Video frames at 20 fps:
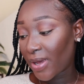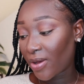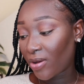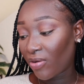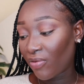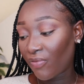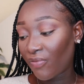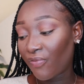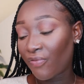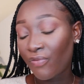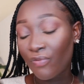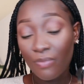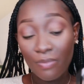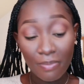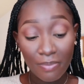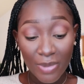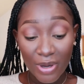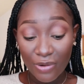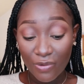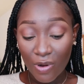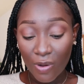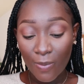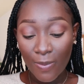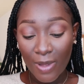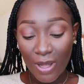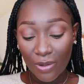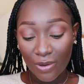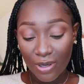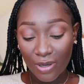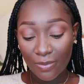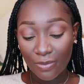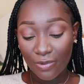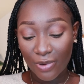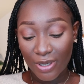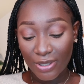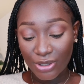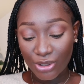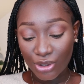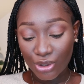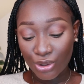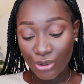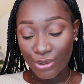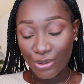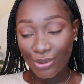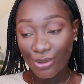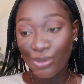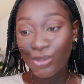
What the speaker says: e.l.f. mineral powder brush.